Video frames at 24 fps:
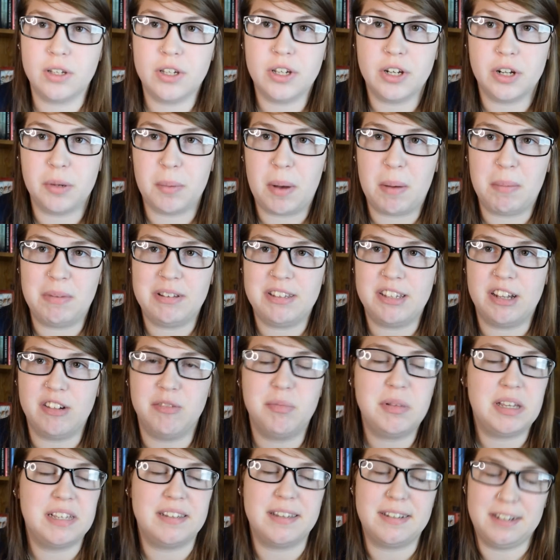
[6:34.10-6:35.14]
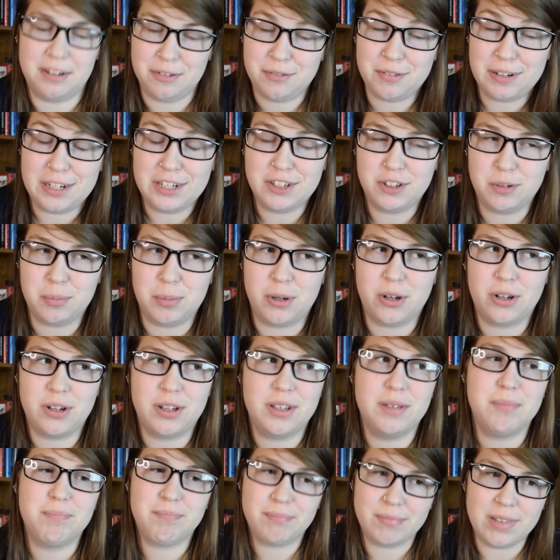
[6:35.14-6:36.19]
good about myself because I did finish a book,
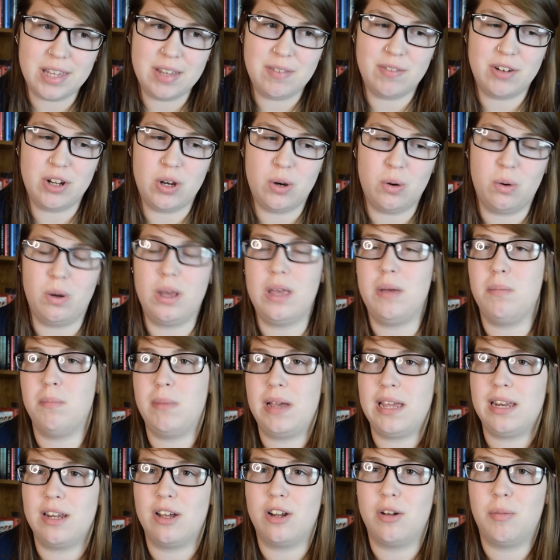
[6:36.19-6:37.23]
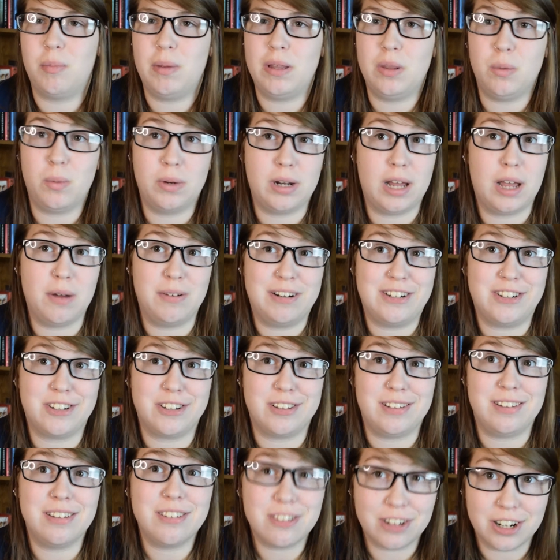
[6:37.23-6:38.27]
even though it might not have been the one I
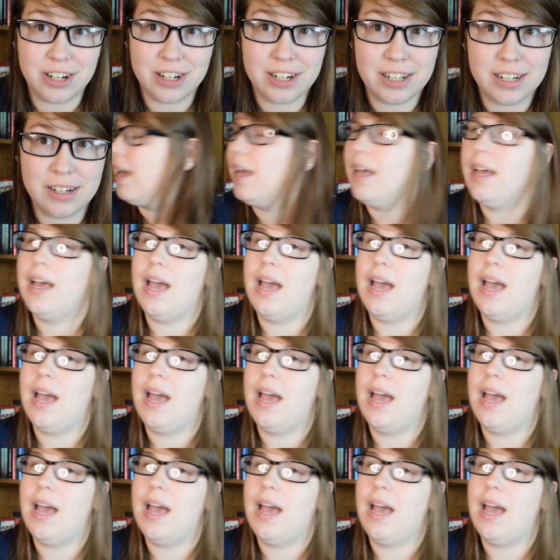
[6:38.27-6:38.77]
originally started.